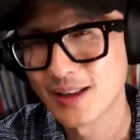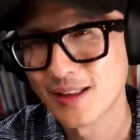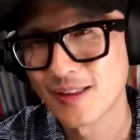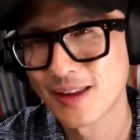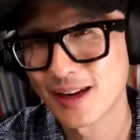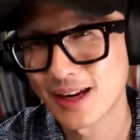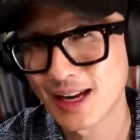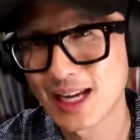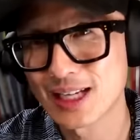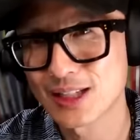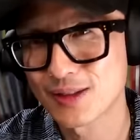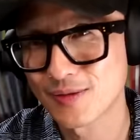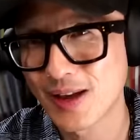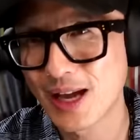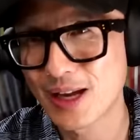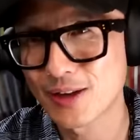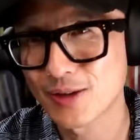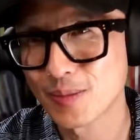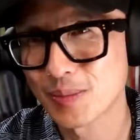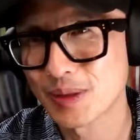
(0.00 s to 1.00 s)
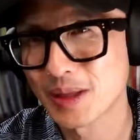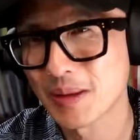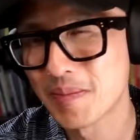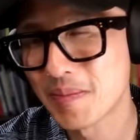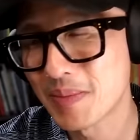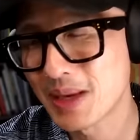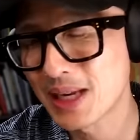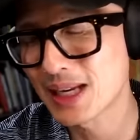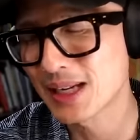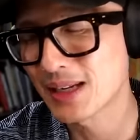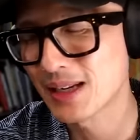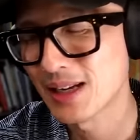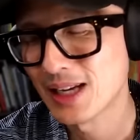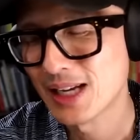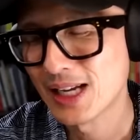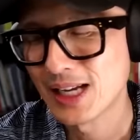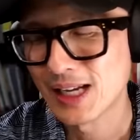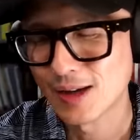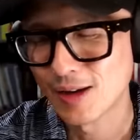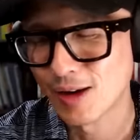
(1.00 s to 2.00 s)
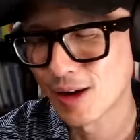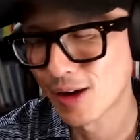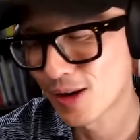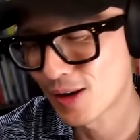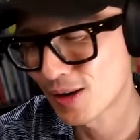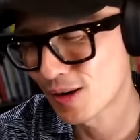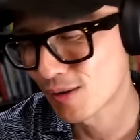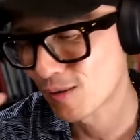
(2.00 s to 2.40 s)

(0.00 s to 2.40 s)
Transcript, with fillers: then it has value. But the minute our